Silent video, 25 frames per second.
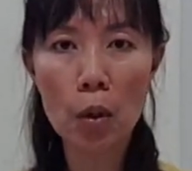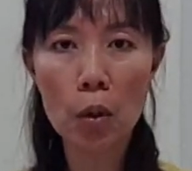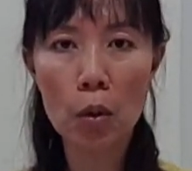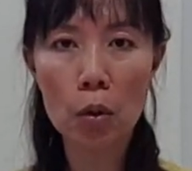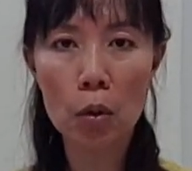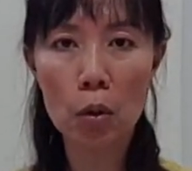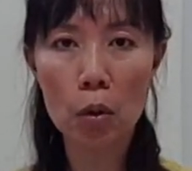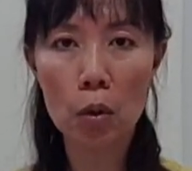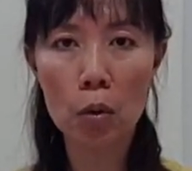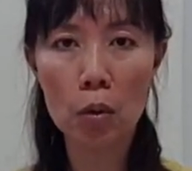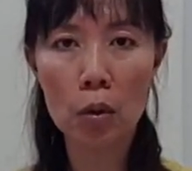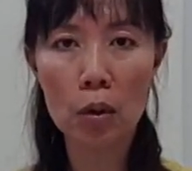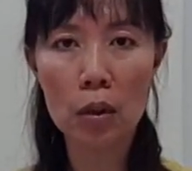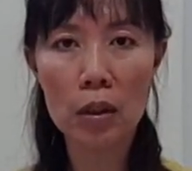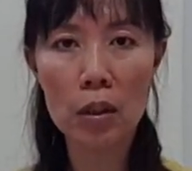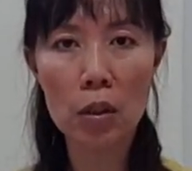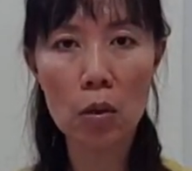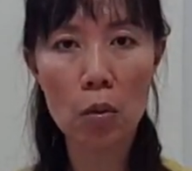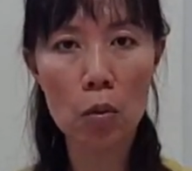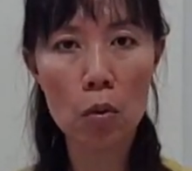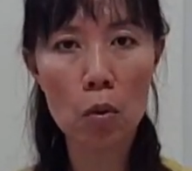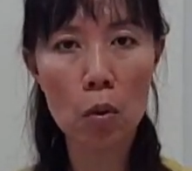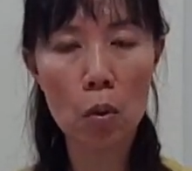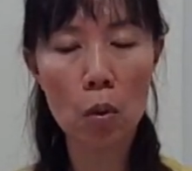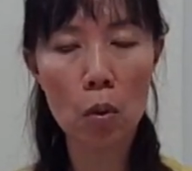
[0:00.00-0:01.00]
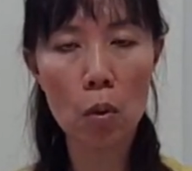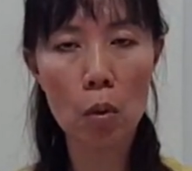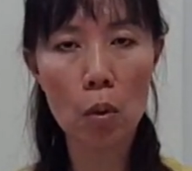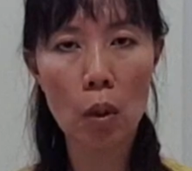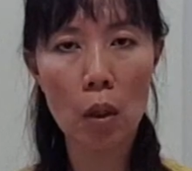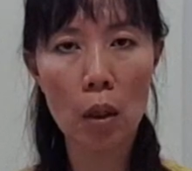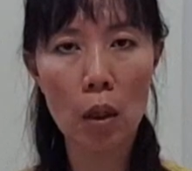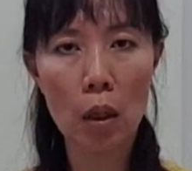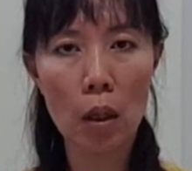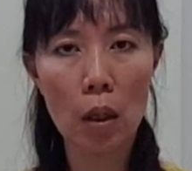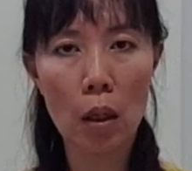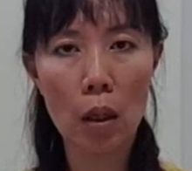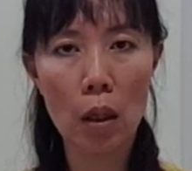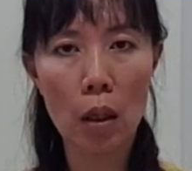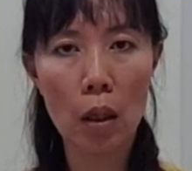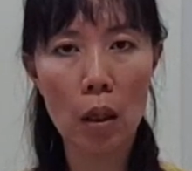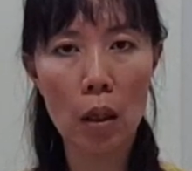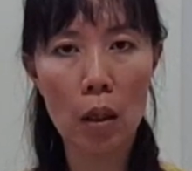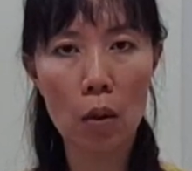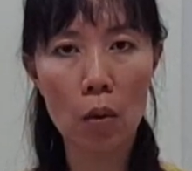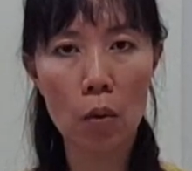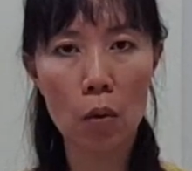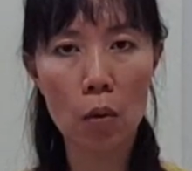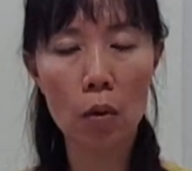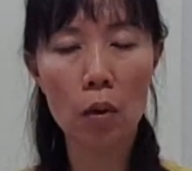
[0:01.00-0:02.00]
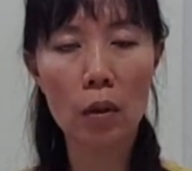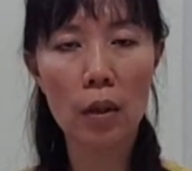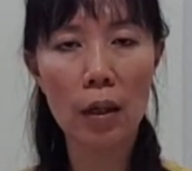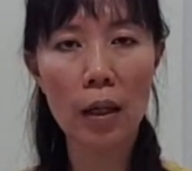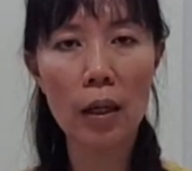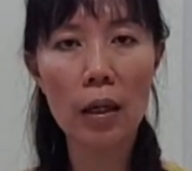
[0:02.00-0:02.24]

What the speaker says: So this also a good